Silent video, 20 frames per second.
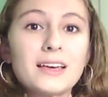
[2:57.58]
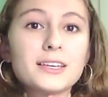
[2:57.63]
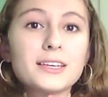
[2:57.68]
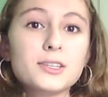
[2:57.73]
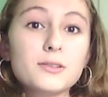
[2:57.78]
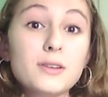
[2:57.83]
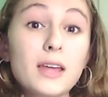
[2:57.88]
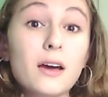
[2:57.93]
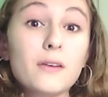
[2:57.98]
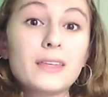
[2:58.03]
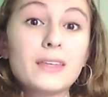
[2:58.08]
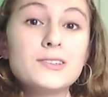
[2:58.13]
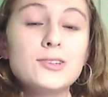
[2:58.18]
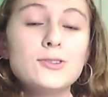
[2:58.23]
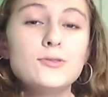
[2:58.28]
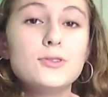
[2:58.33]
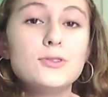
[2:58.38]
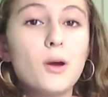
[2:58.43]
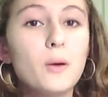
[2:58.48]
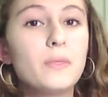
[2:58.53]
So now that
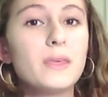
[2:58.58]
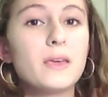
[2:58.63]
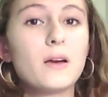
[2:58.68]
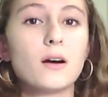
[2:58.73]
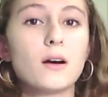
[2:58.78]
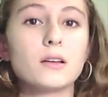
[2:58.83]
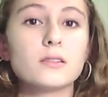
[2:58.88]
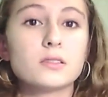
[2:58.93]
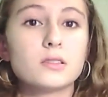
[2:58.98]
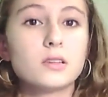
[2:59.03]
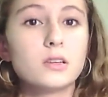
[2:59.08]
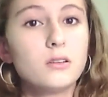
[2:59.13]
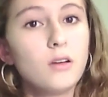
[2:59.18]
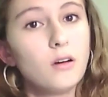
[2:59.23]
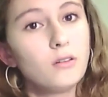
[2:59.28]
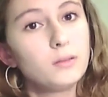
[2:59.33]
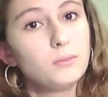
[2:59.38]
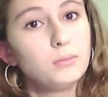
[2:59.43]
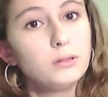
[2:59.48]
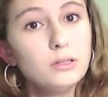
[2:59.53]
you know the odds, and you
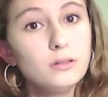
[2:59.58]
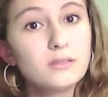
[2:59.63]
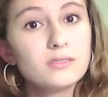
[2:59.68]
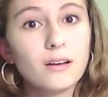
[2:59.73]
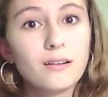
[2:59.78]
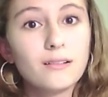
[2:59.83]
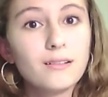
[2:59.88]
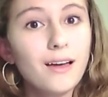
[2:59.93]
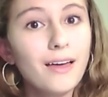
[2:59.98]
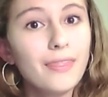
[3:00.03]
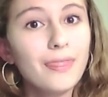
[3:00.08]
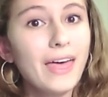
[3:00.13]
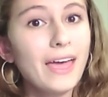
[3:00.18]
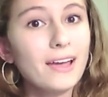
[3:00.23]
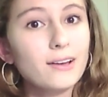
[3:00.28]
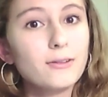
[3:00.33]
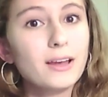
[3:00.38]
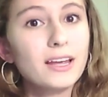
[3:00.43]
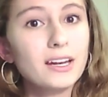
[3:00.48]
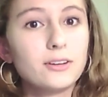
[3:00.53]
know the Blues are not
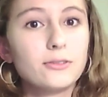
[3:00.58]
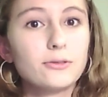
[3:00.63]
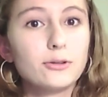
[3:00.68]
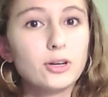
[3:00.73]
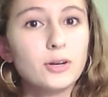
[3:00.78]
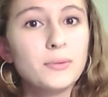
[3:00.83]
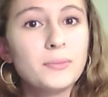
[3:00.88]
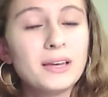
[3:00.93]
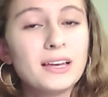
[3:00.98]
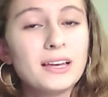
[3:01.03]
that great a group,